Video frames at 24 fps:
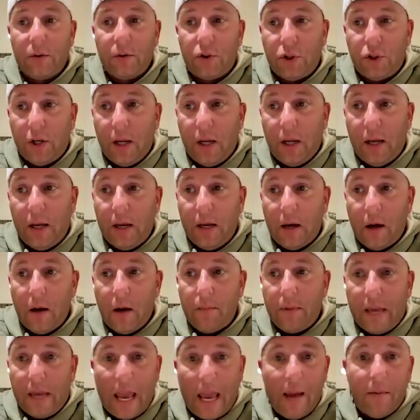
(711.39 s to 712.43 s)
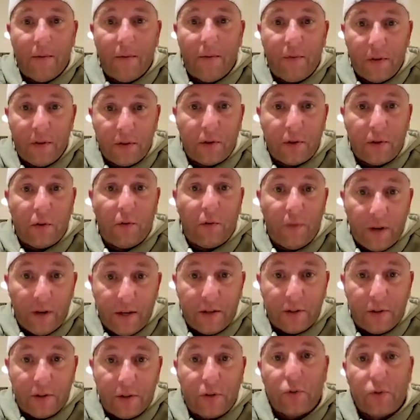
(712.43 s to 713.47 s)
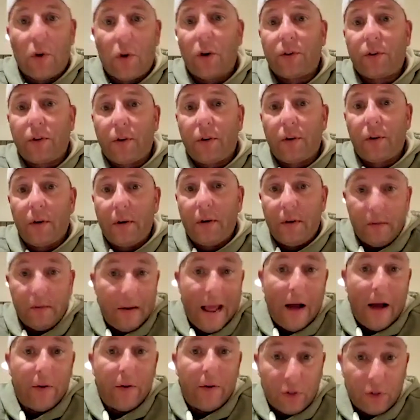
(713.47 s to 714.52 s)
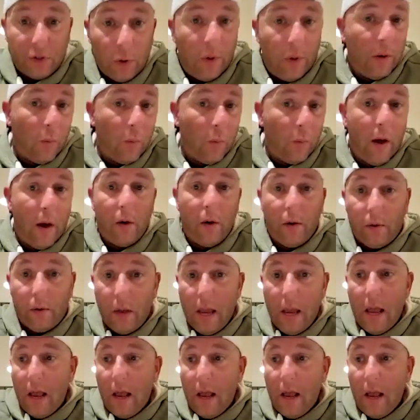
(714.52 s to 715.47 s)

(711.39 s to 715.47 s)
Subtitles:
she became a physical fitness instructor and now is doing well,